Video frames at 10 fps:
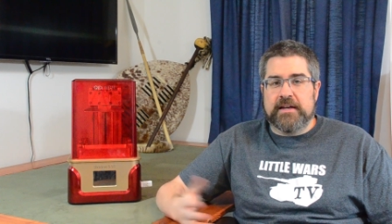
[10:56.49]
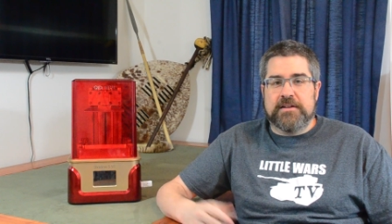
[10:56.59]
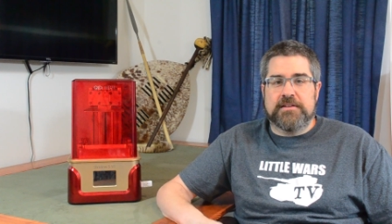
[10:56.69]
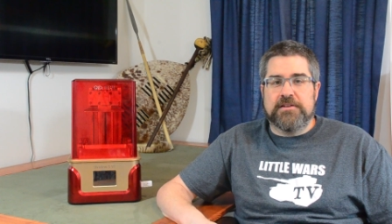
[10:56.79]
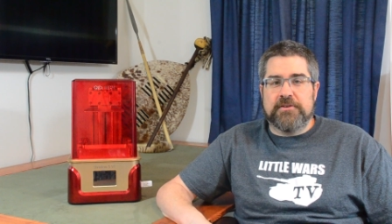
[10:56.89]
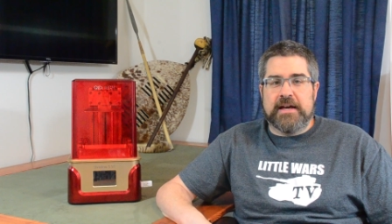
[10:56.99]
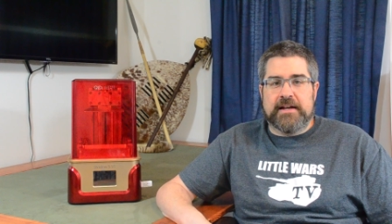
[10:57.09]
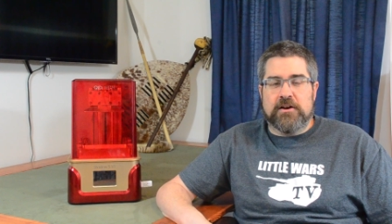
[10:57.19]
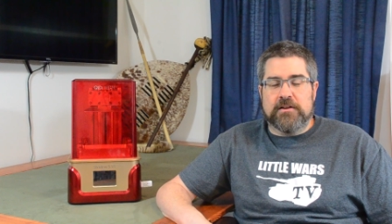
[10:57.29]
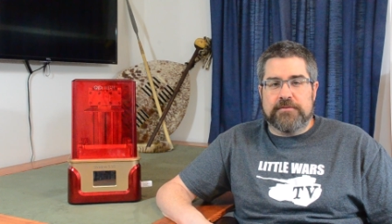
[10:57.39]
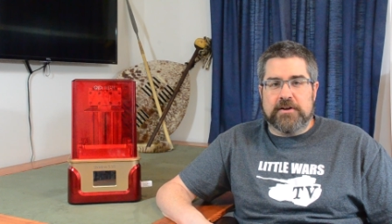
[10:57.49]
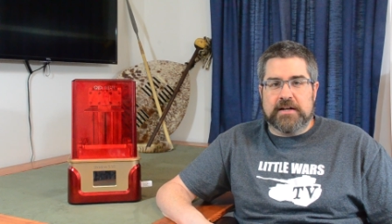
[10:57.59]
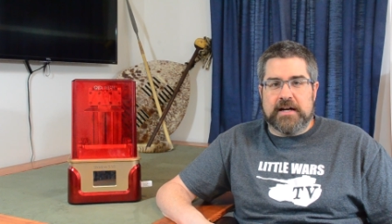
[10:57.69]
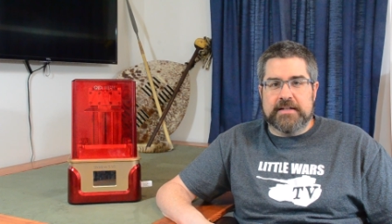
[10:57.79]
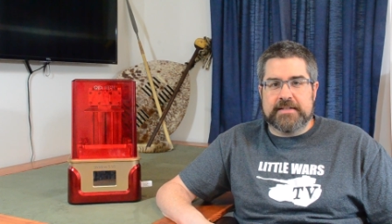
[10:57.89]
continue getting all of our
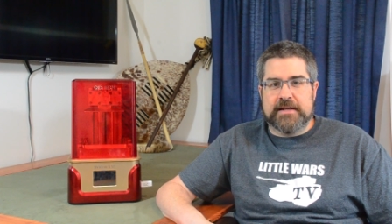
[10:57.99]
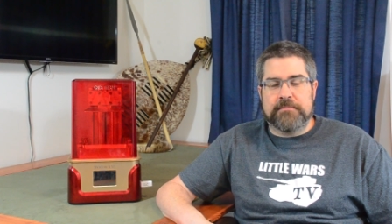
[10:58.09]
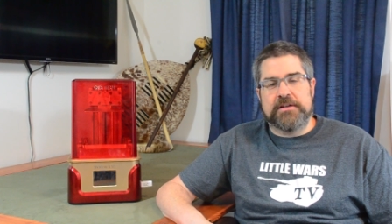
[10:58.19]
content,